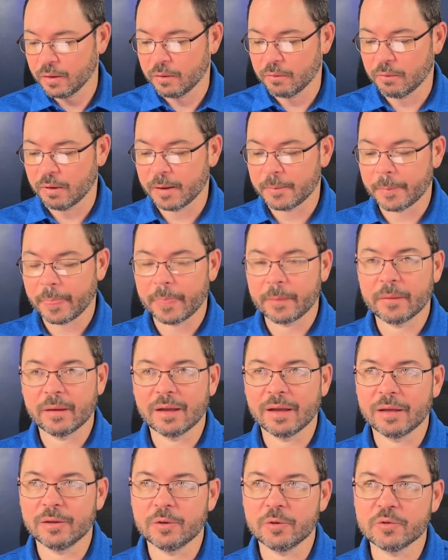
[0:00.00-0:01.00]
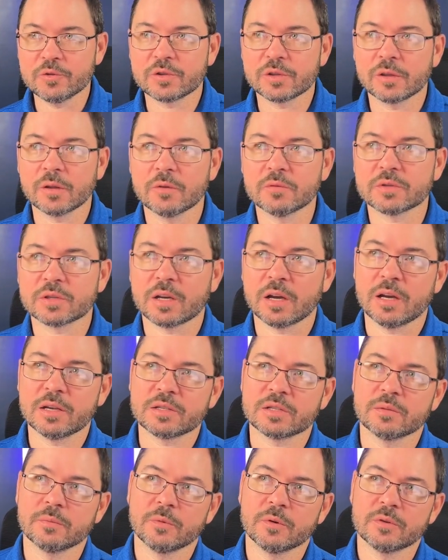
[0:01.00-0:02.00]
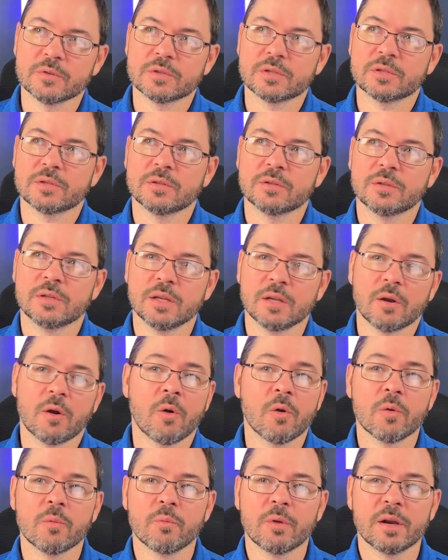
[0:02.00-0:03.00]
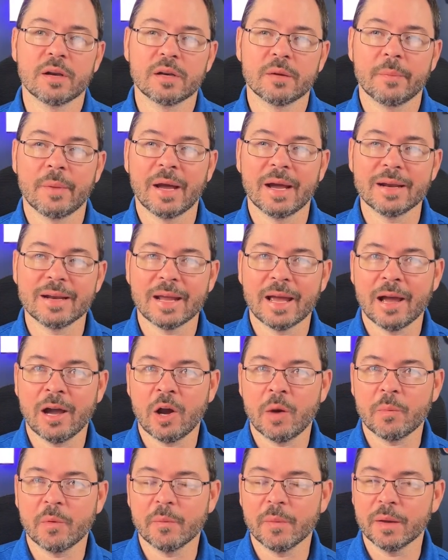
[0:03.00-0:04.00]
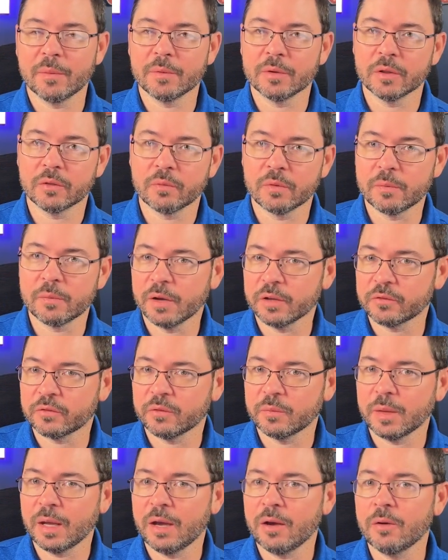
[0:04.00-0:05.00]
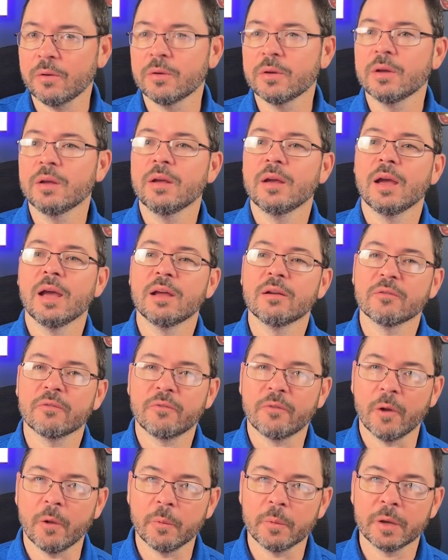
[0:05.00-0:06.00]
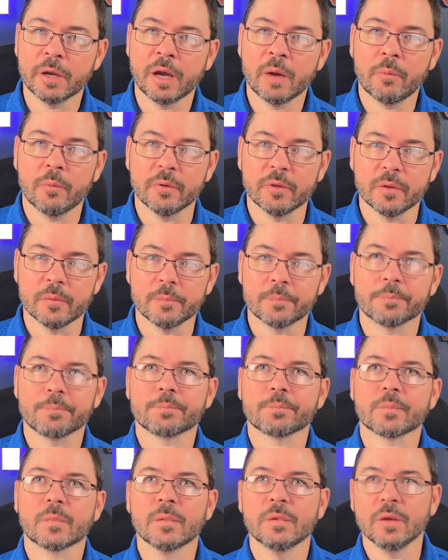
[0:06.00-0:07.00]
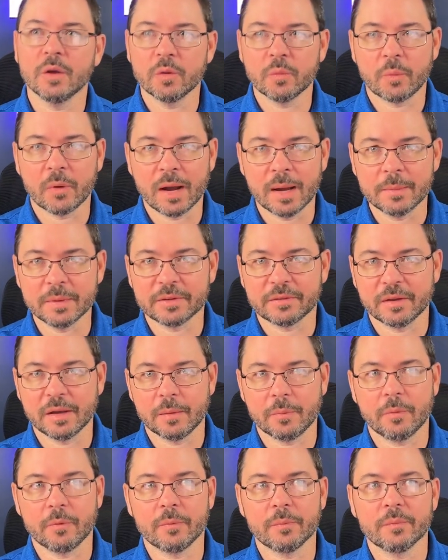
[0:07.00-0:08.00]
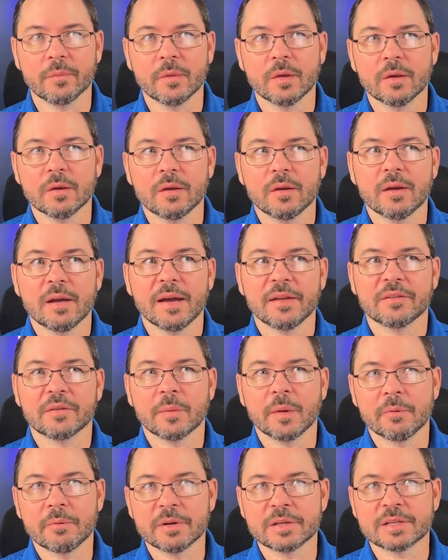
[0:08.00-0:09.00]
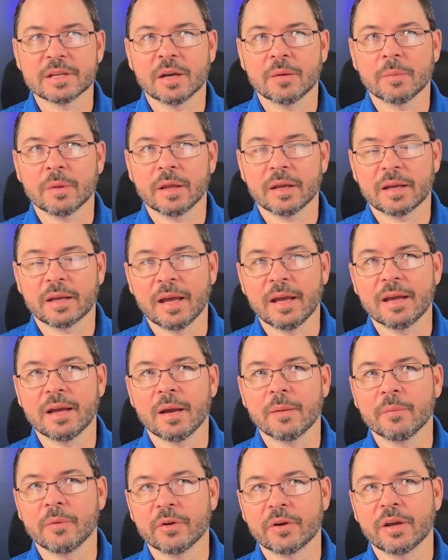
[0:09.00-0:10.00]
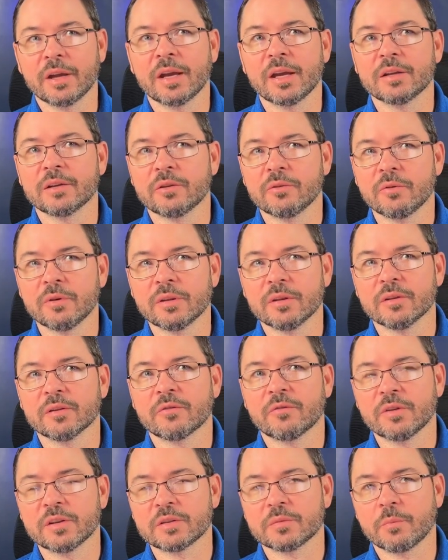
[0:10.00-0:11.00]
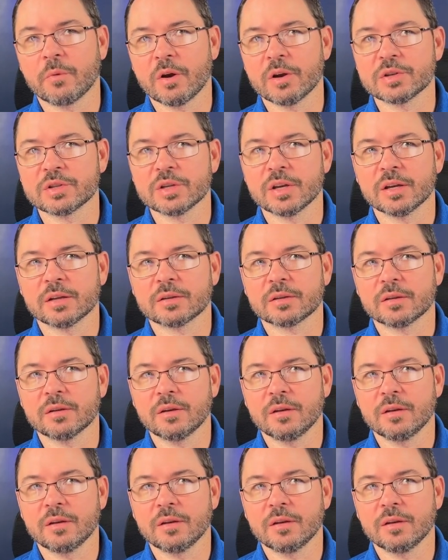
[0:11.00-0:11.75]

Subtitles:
right, using those customers that aren't ready to buy now, but maybe in 3 months from now, and following up with them. Another prime example, had somebody reach out and be like, hey, I'm looking at doing this fence project